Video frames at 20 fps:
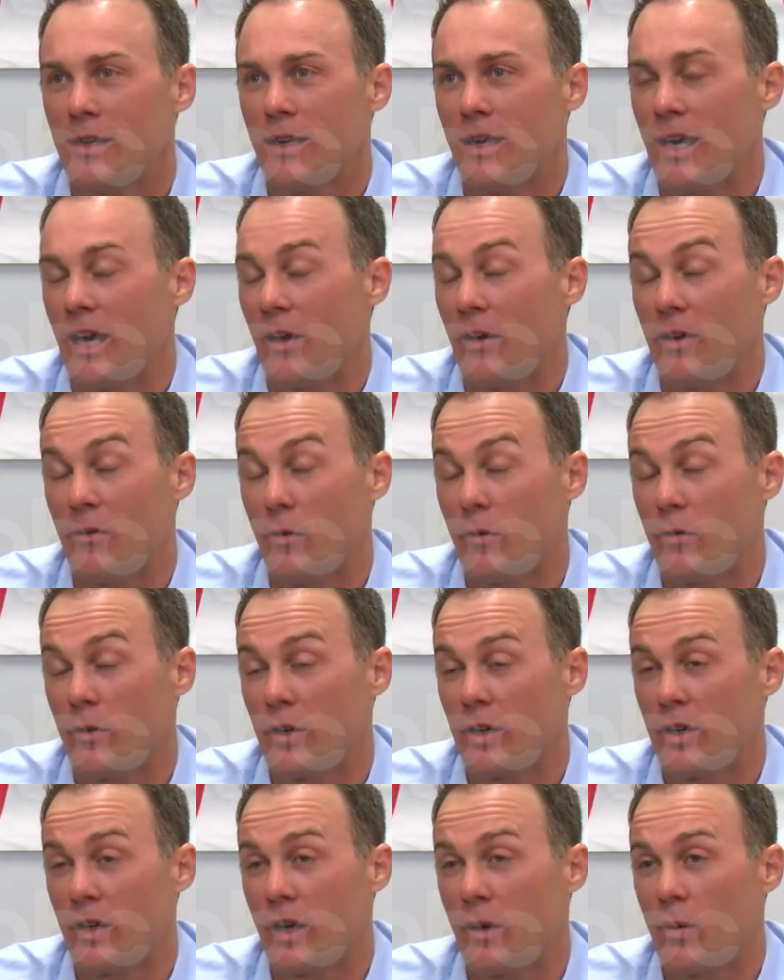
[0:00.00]
and I'll never
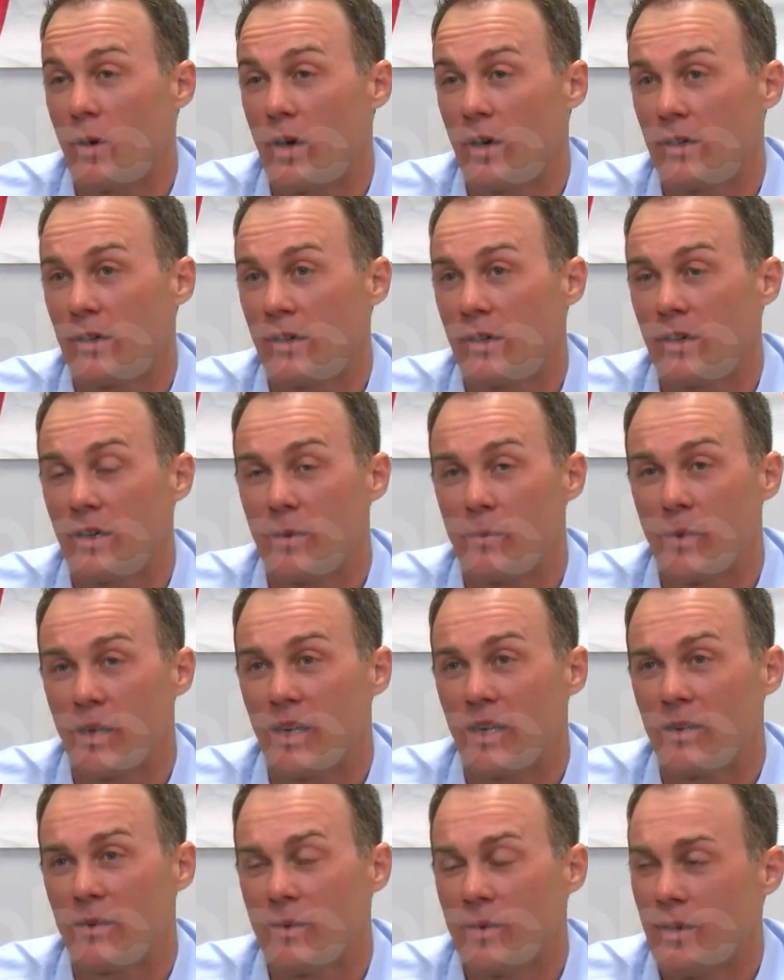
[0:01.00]
forget it. I walked in, and I'm
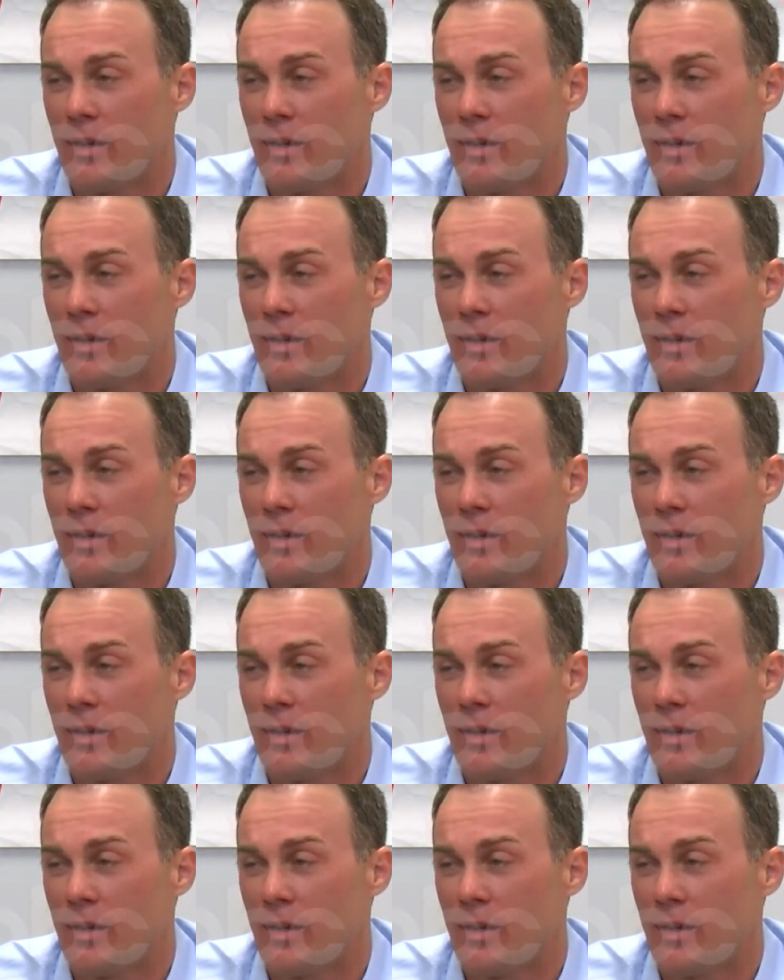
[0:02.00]
like,